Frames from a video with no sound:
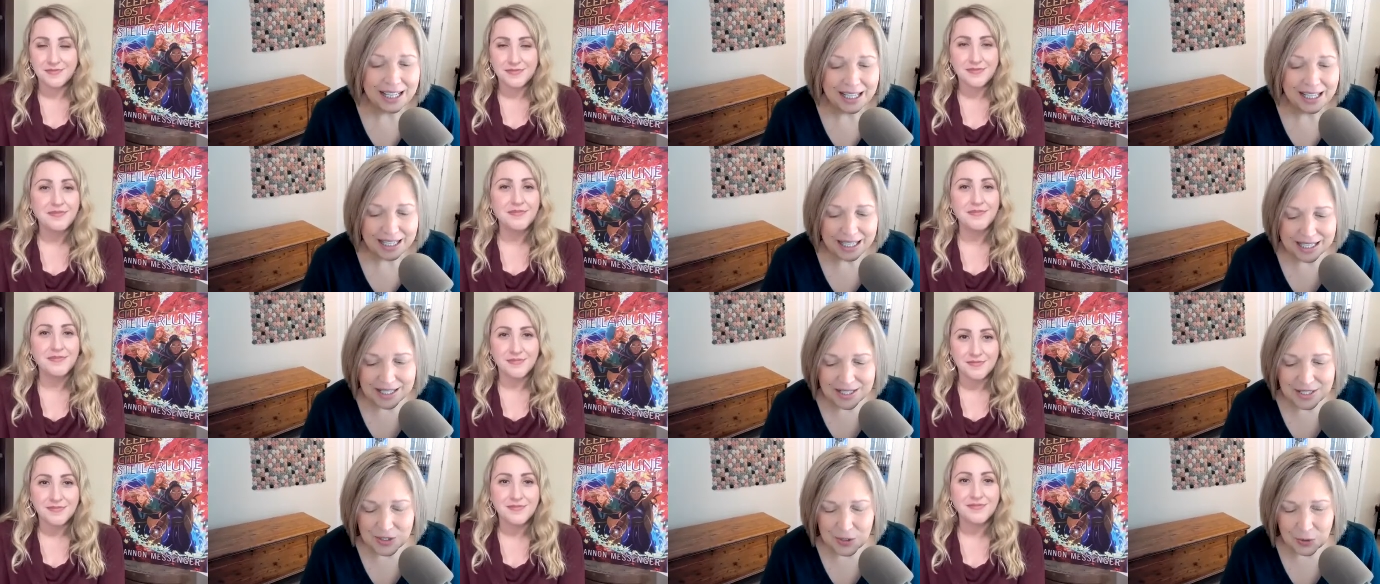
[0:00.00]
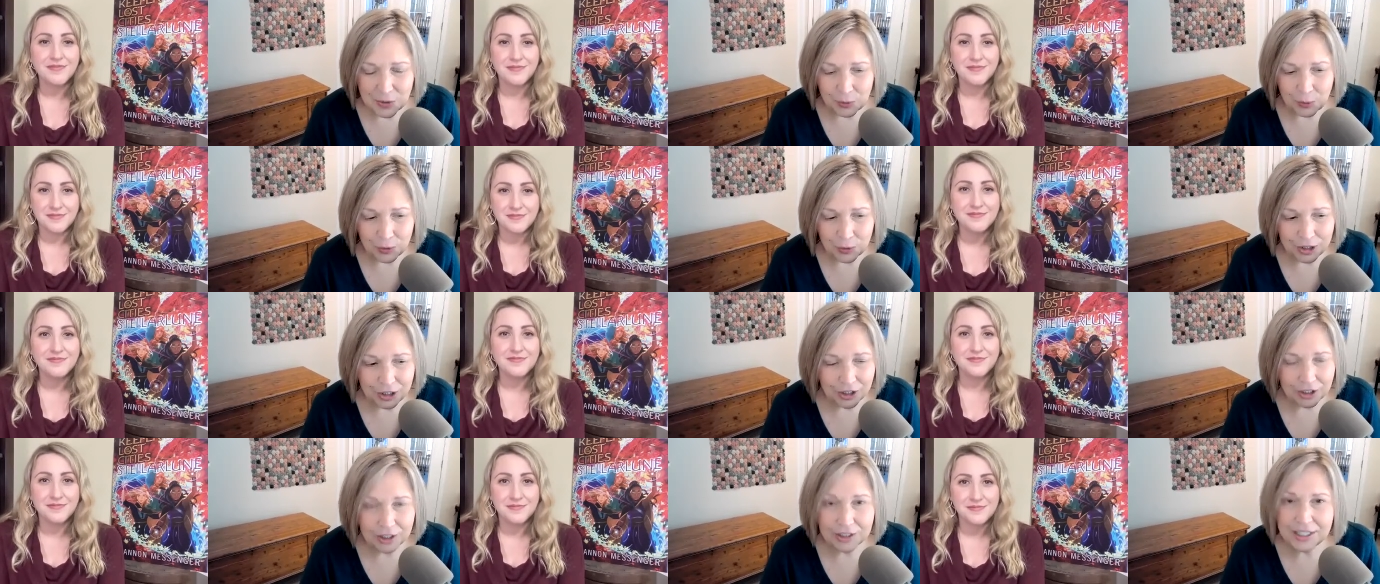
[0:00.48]
Speaker 1: into the
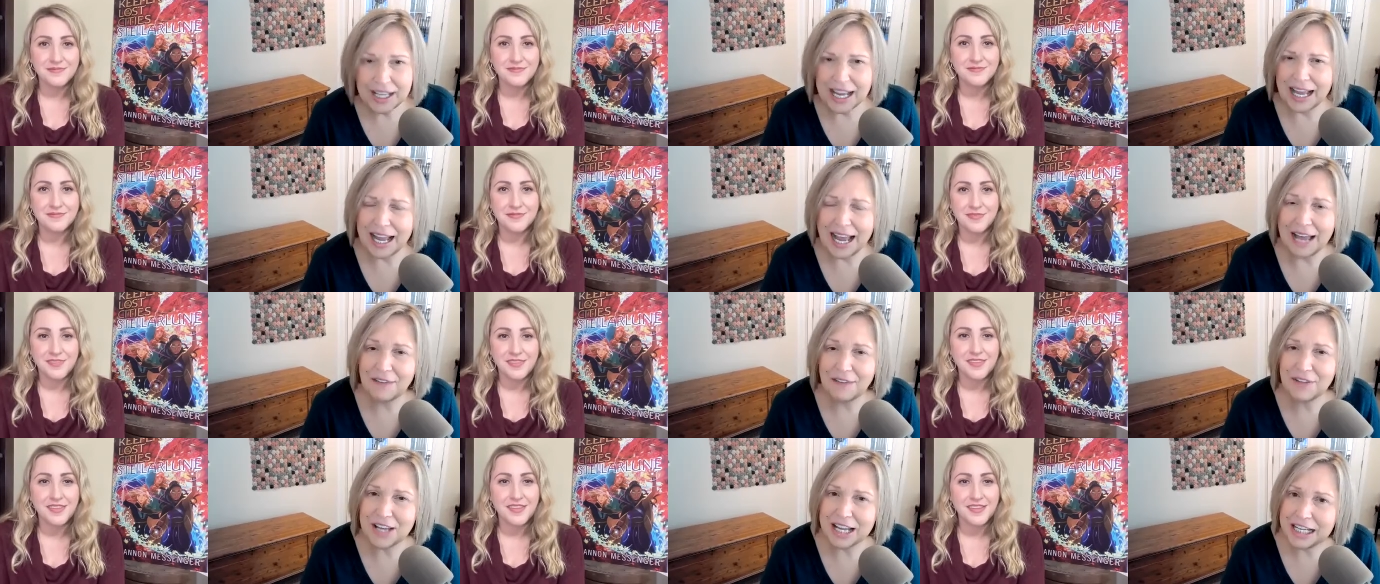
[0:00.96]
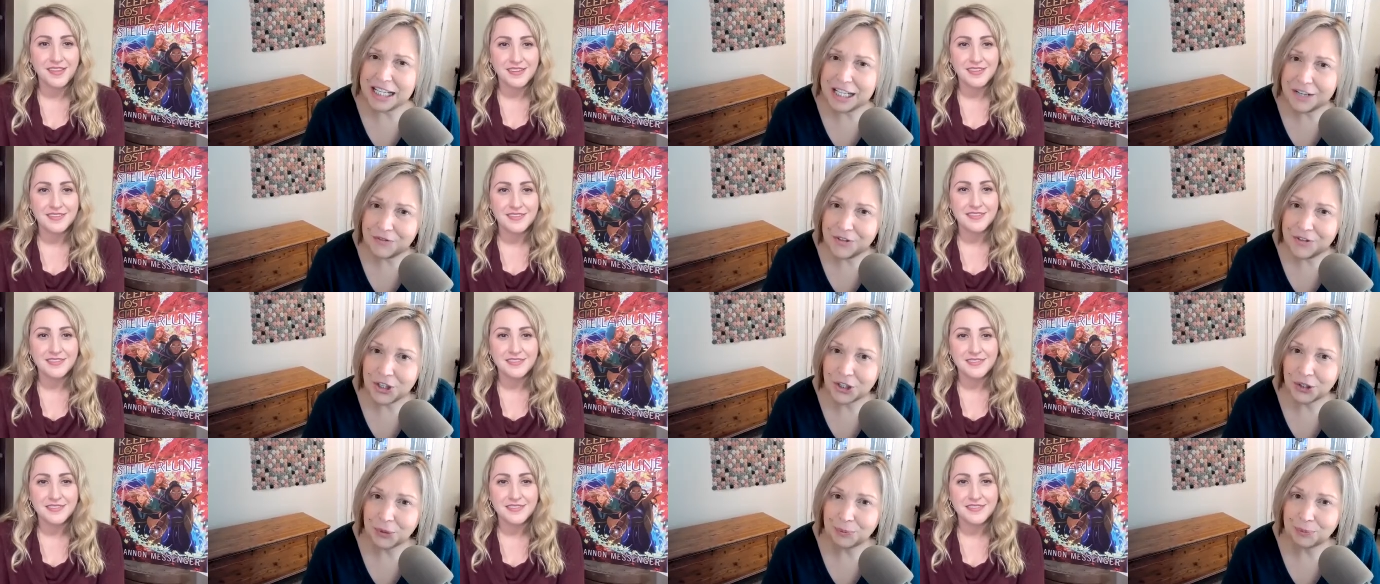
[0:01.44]
world. Have any of
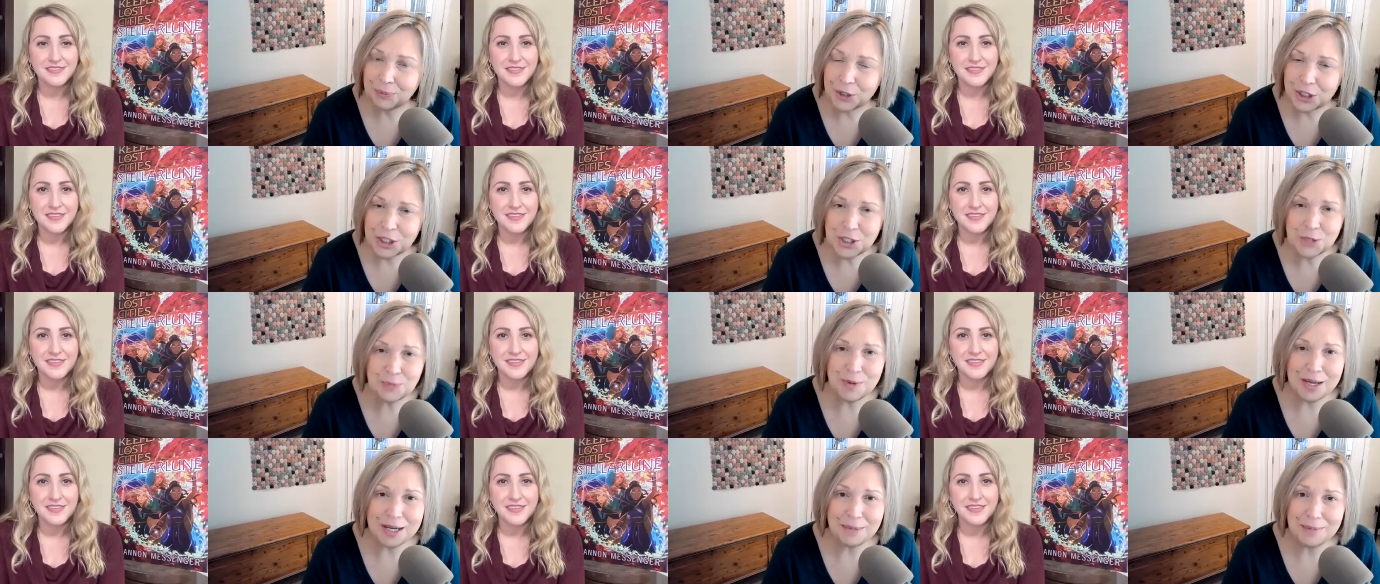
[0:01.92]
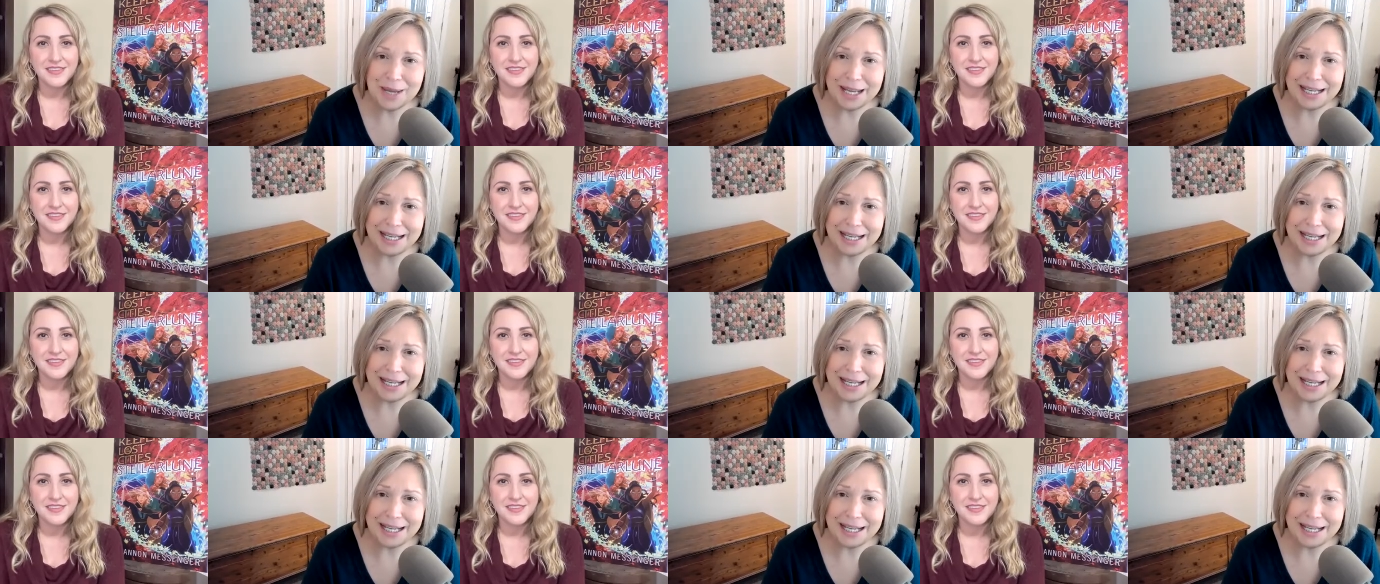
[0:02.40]
your books been